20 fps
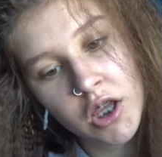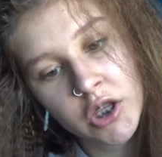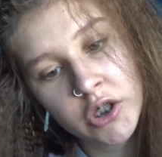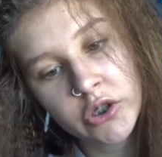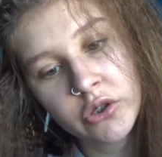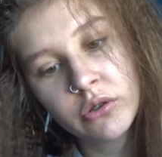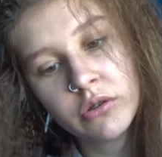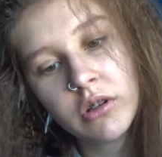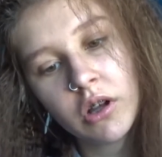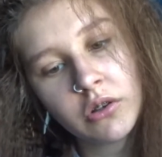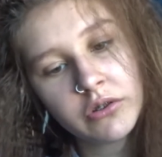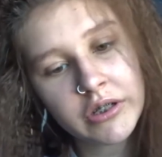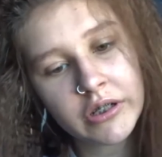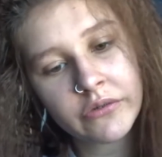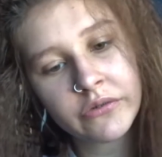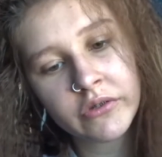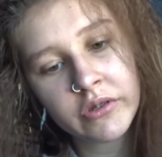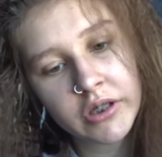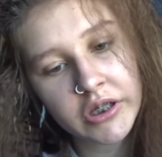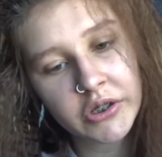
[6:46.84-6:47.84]
You glow
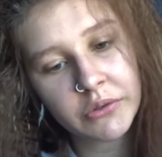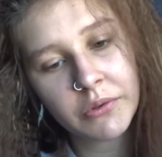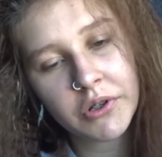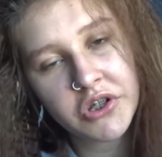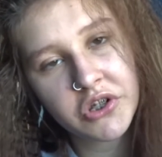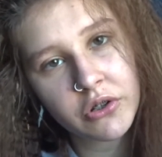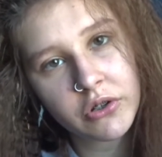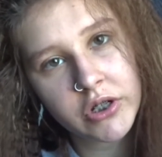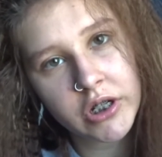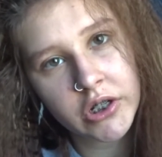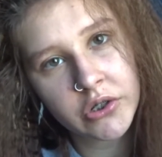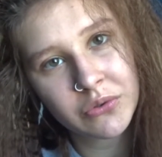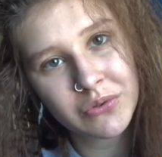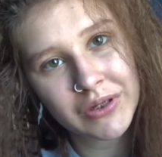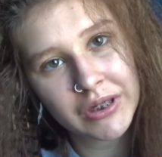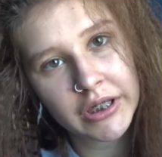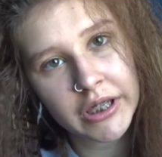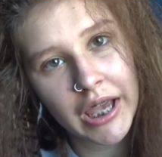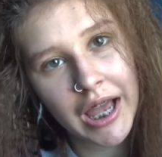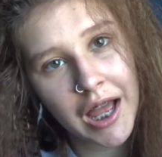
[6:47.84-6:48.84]
differently when you're
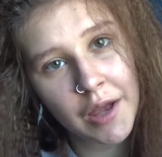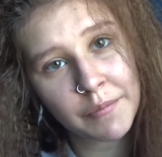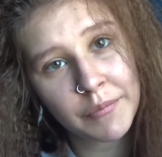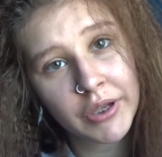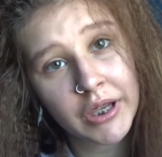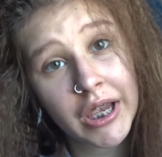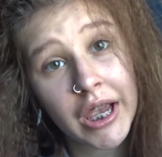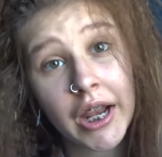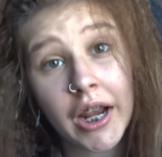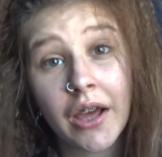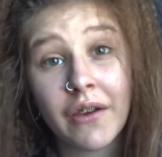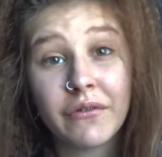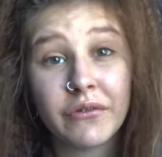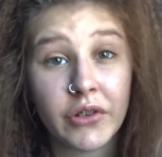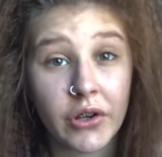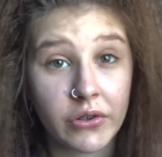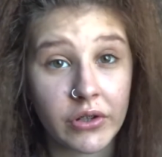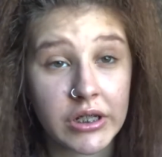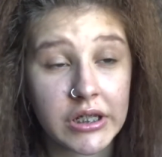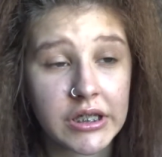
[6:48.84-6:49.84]
genuinely happy, and I've
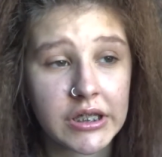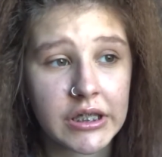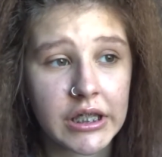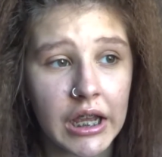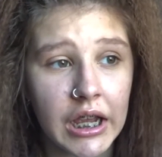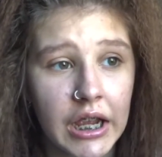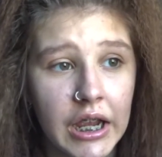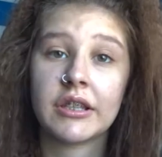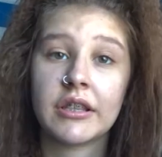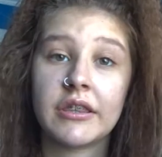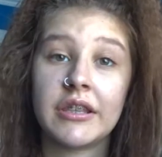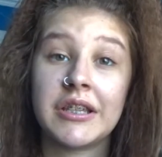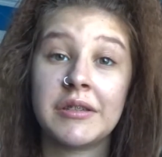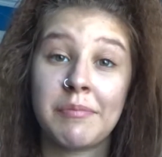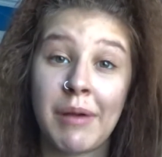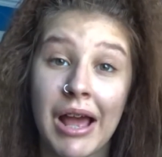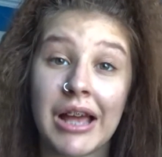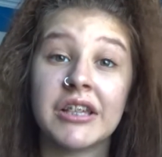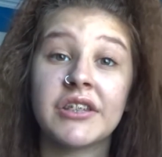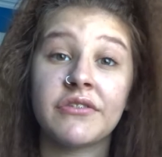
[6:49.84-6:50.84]
noticed that. These
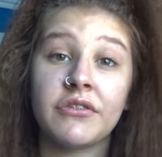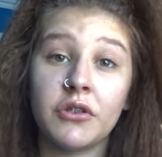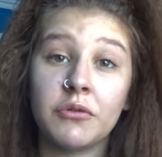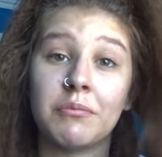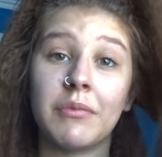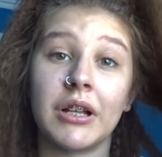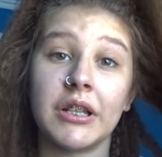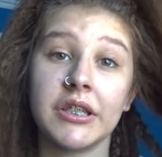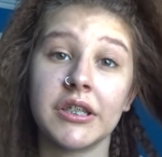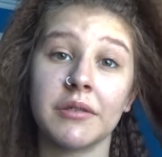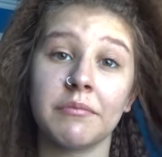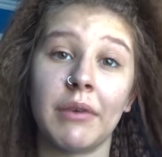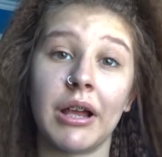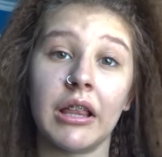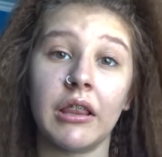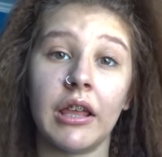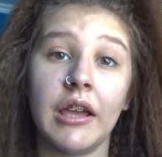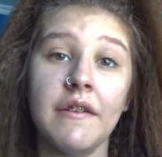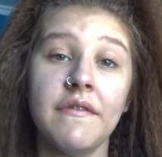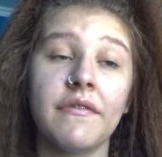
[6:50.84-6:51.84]
past few months in my
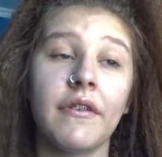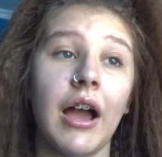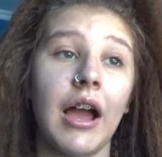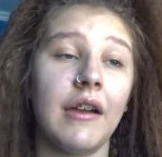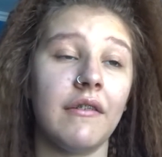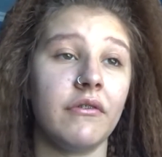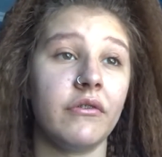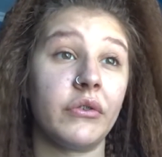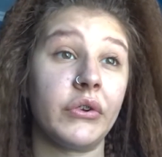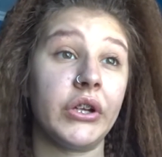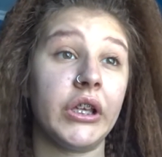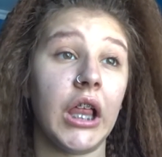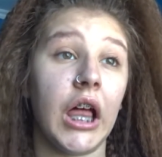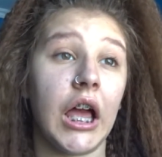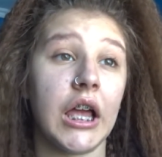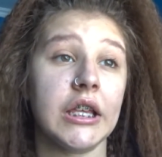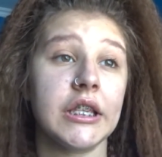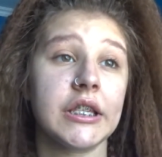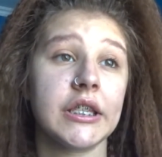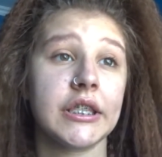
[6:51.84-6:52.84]
life, I've
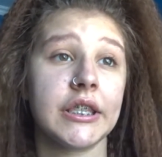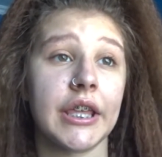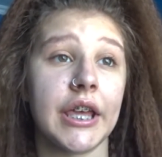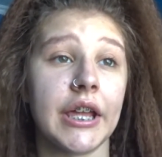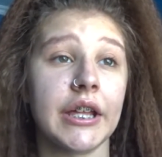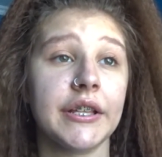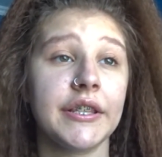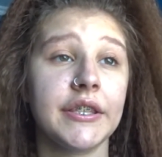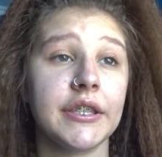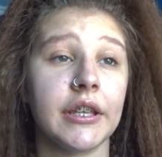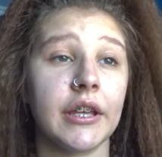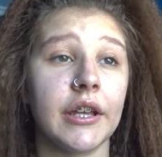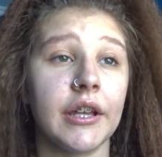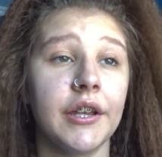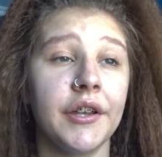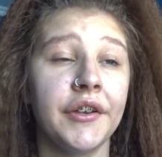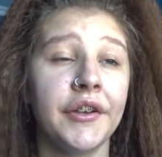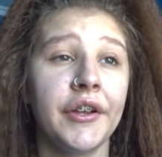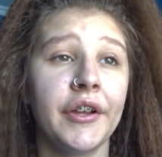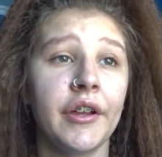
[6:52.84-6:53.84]
realized that
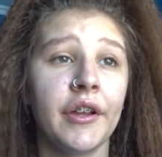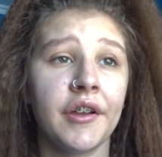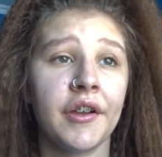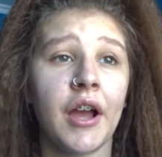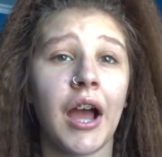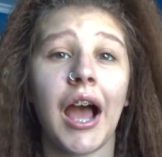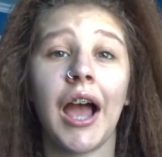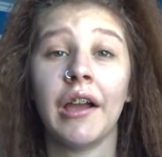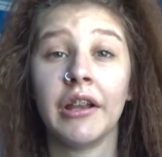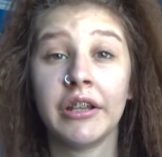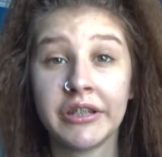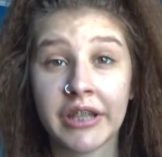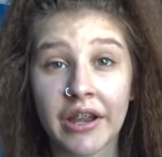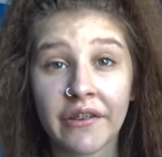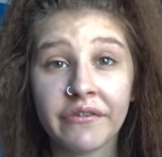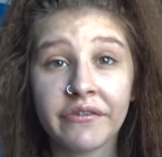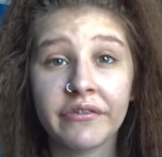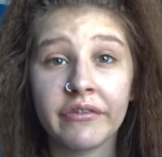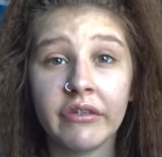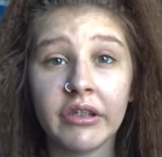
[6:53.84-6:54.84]
I
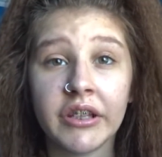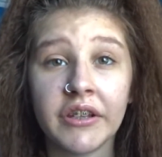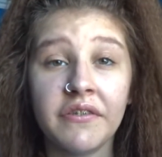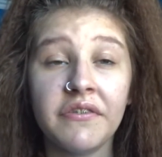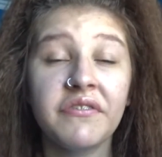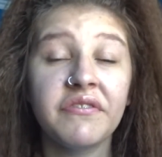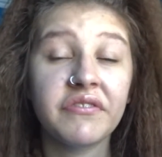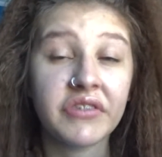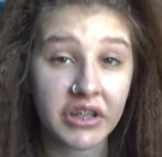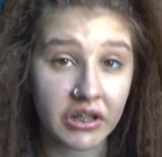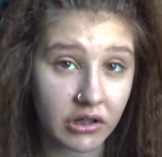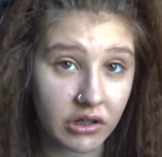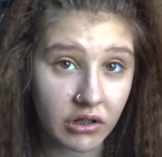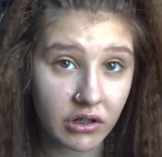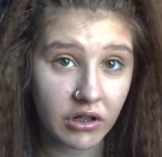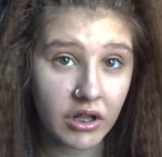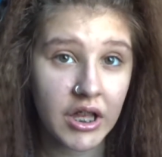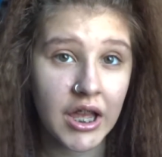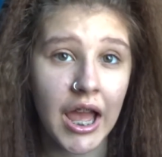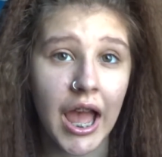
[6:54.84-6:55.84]
definitely
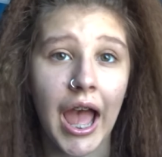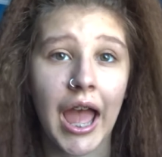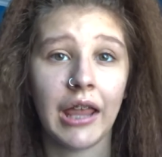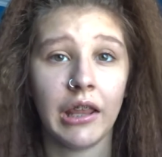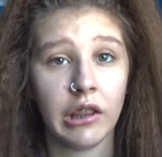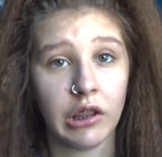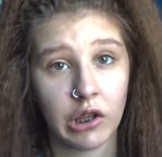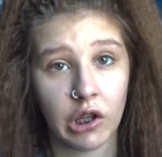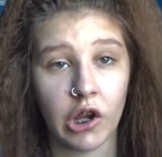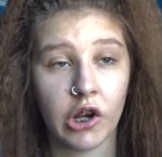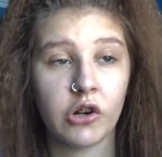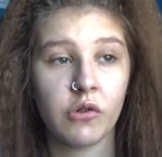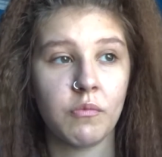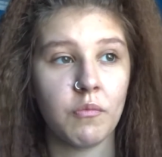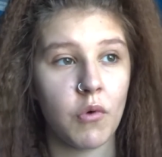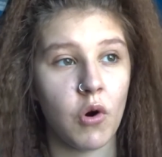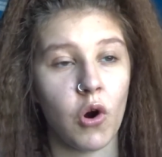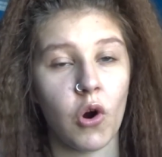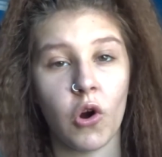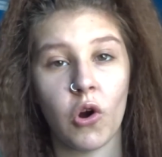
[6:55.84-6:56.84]
feel and look
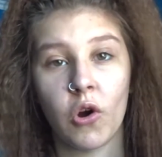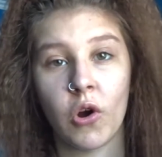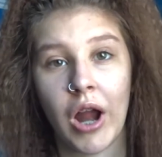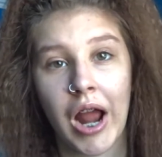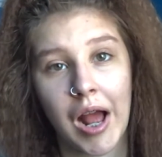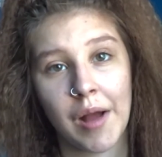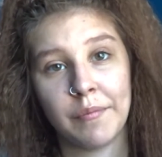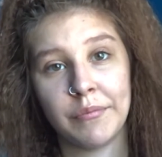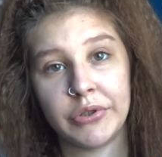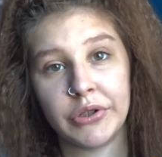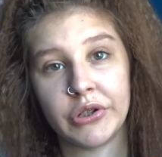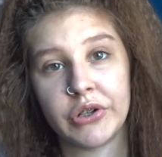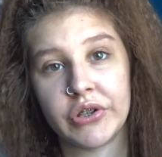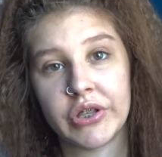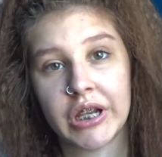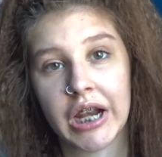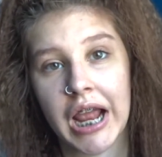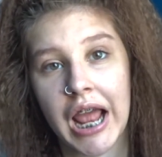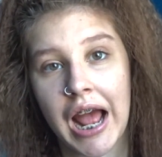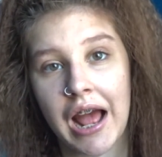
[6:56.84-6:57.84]
more happier than
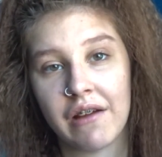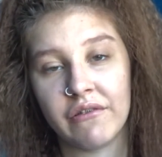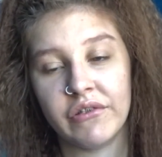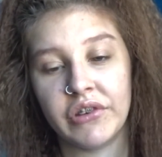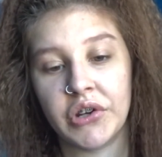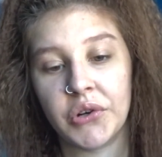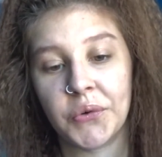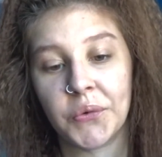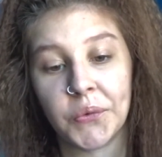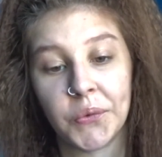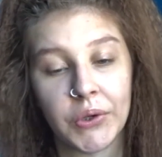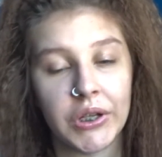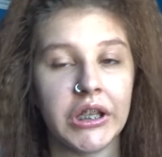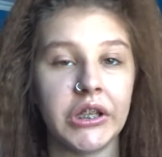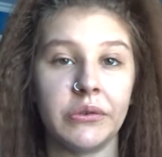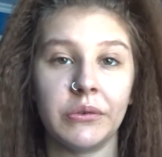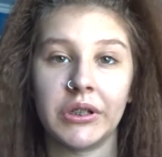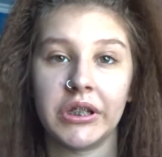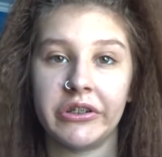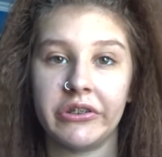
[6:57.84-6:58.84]
I have in a really,
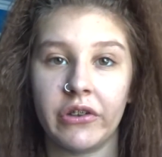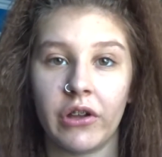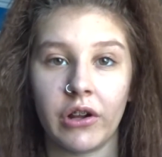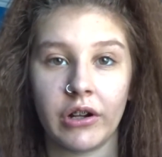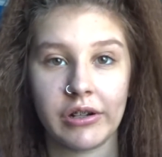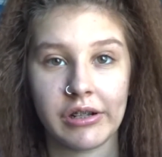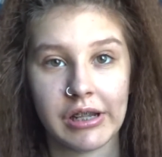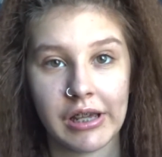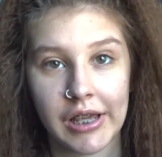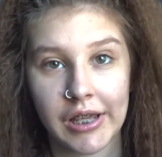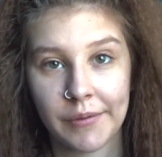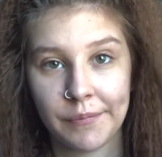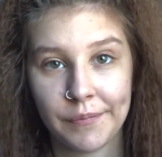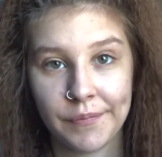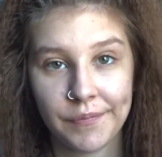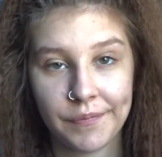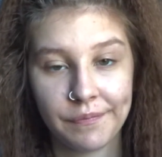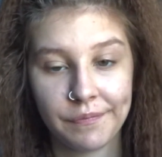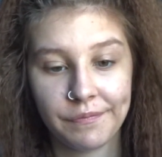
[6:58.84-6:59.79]
really long time.